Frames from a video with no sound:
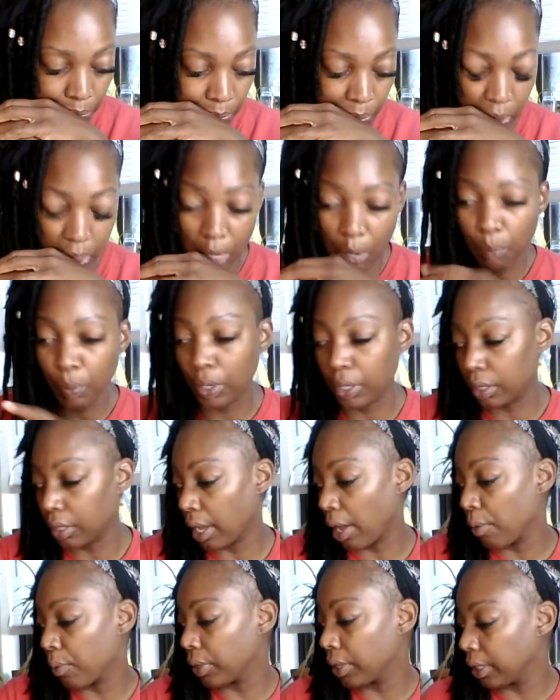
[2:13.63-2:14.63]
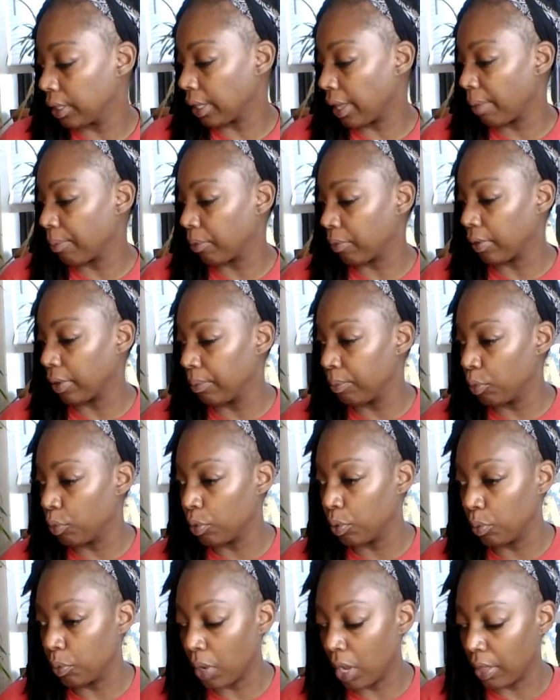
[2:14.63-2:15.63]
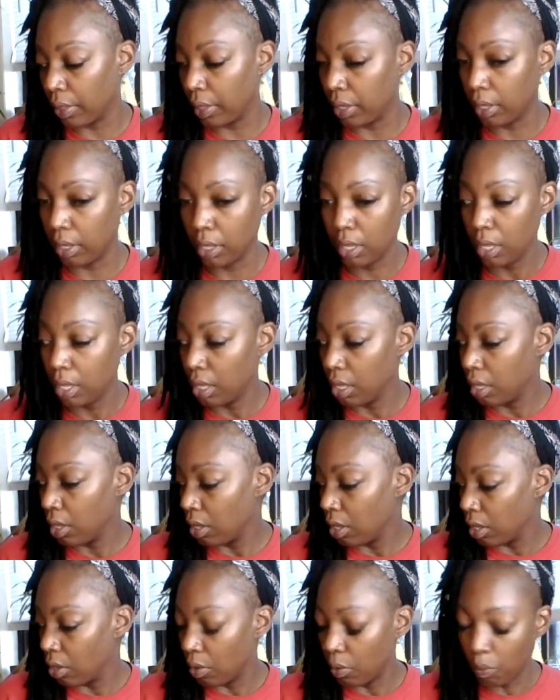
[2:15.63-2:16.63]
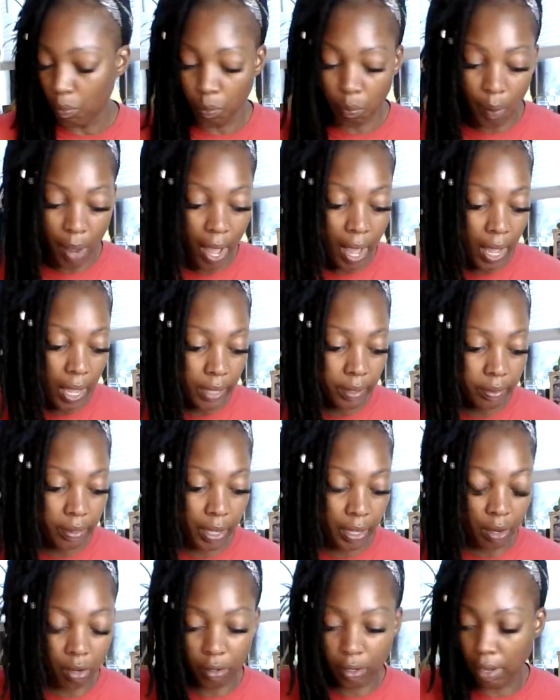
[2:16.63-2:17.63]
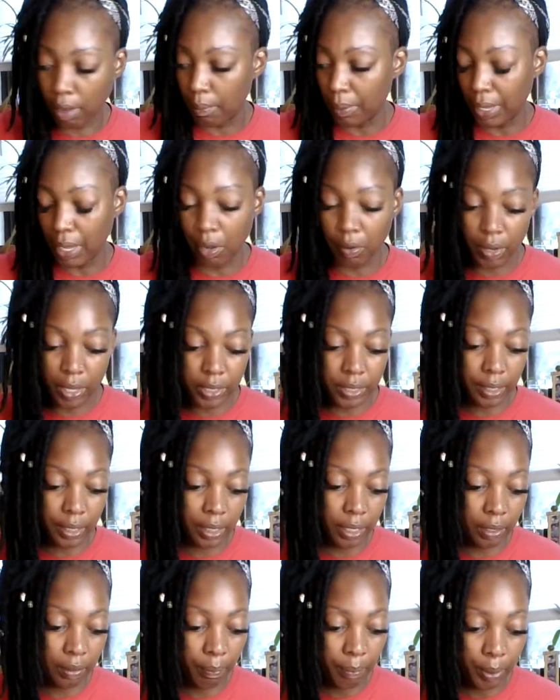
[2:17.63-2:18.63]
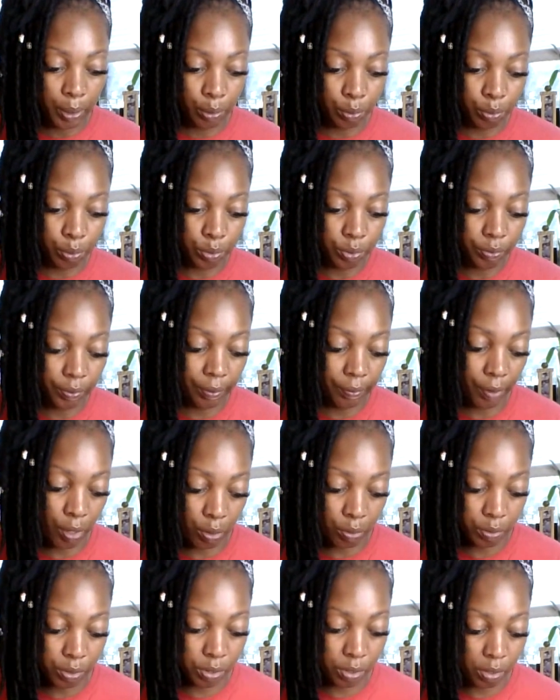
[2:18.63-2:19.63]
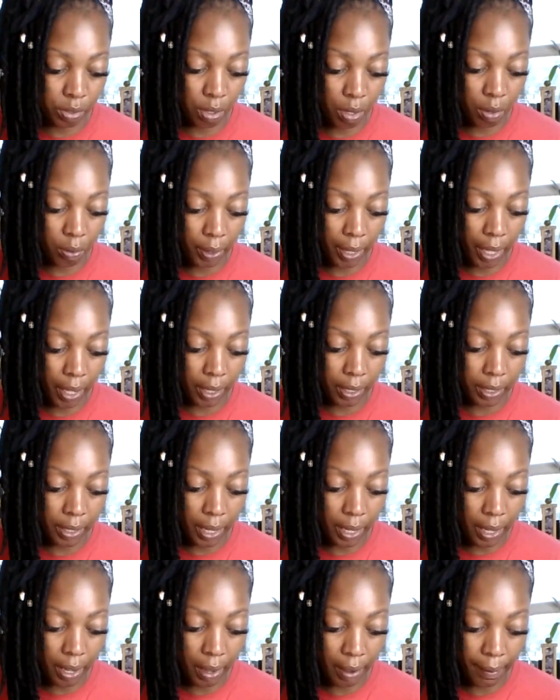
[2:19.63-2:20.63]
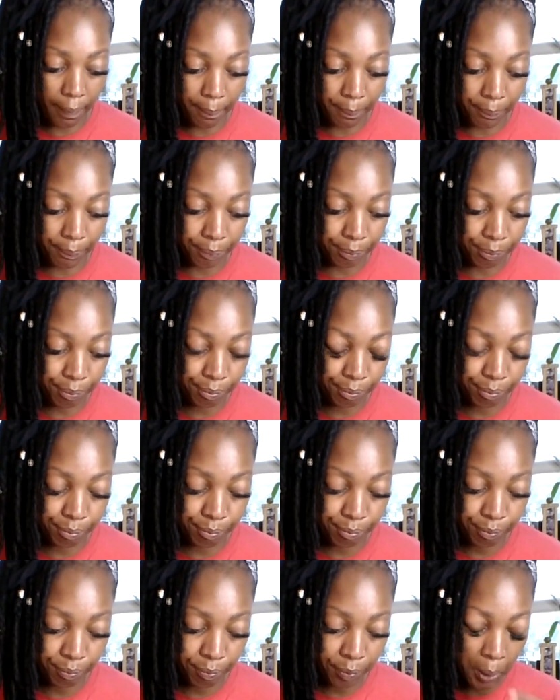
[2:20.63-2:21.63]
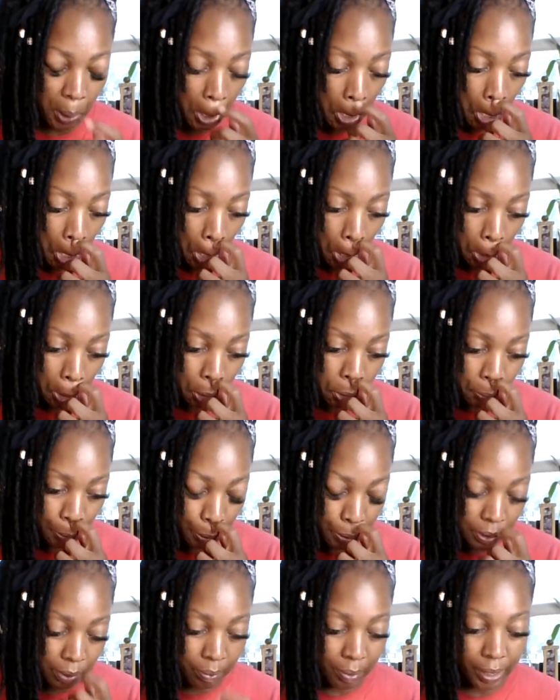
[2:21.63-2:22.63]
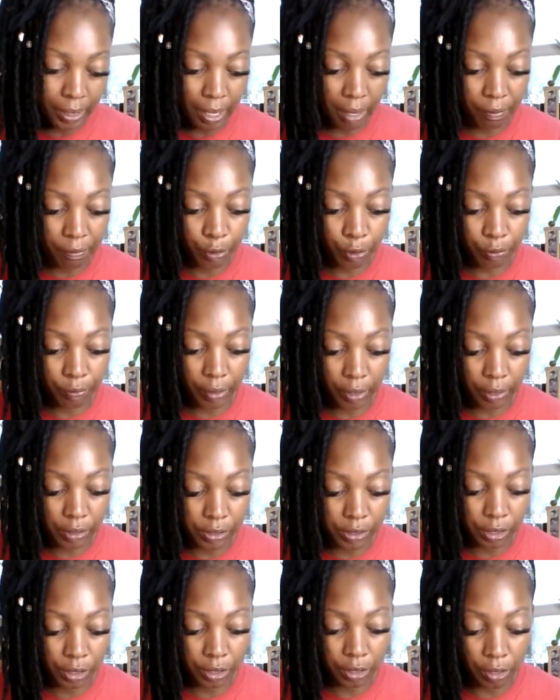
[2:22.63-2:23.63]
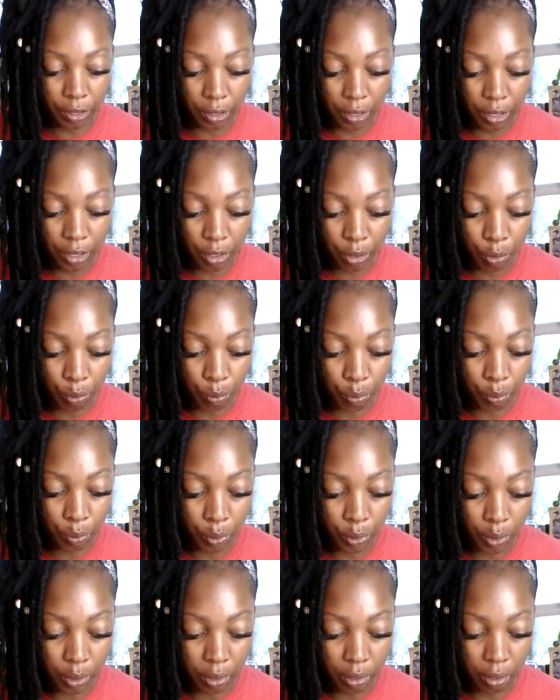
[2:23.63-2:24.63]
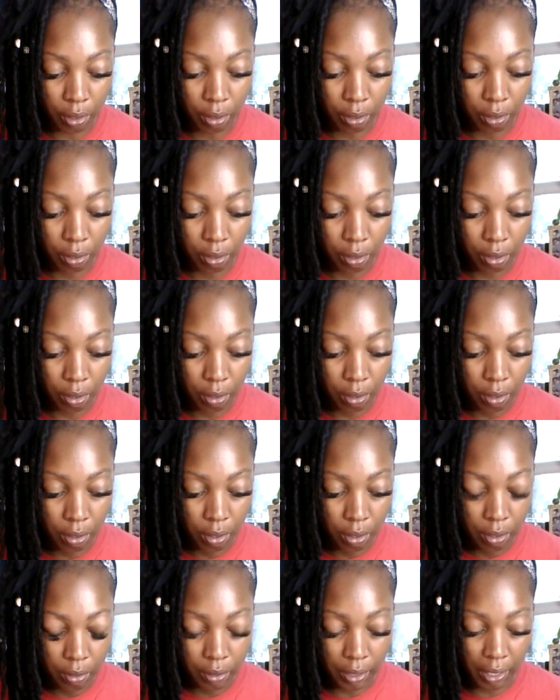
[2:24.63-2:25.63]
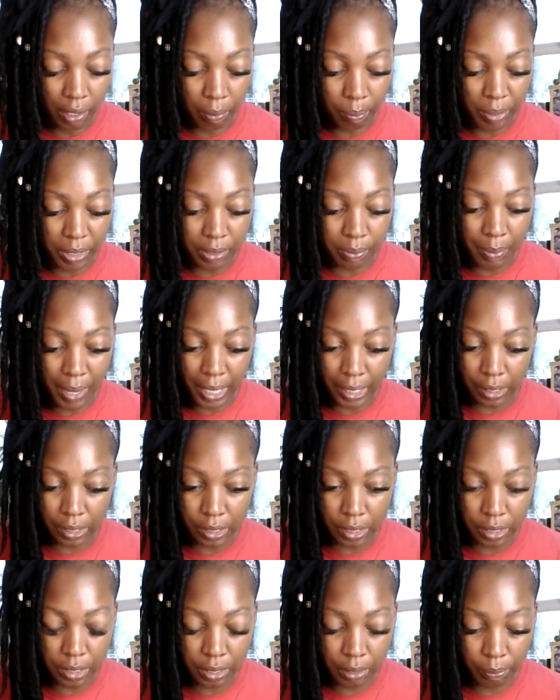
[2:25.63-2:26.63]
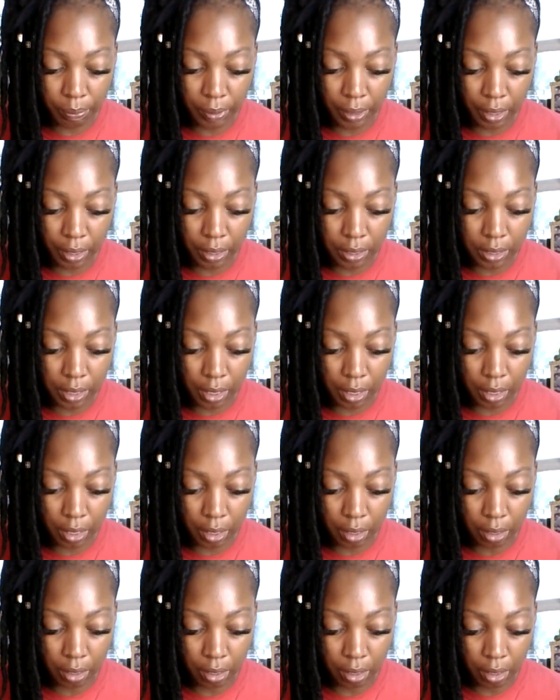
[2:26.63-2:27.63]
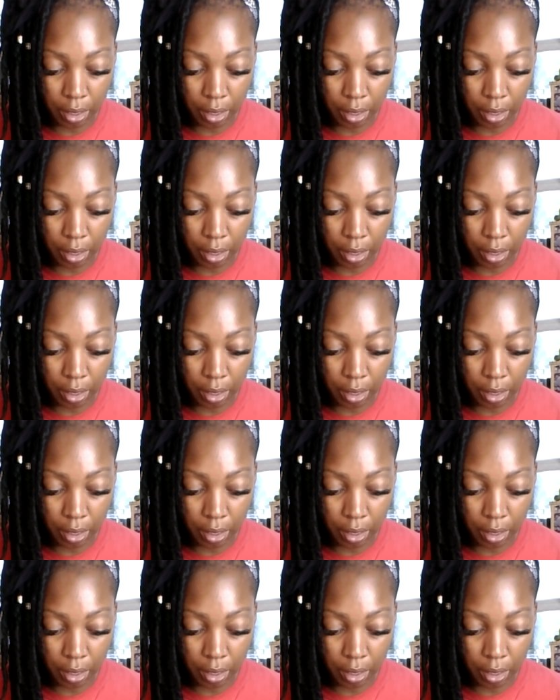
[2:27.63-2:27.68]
and I want to I want to elaborate more on why they why they are coming out as a King of Pentacles reverse. Okay. Um this person may not feel very secure or they are mismanaging some things here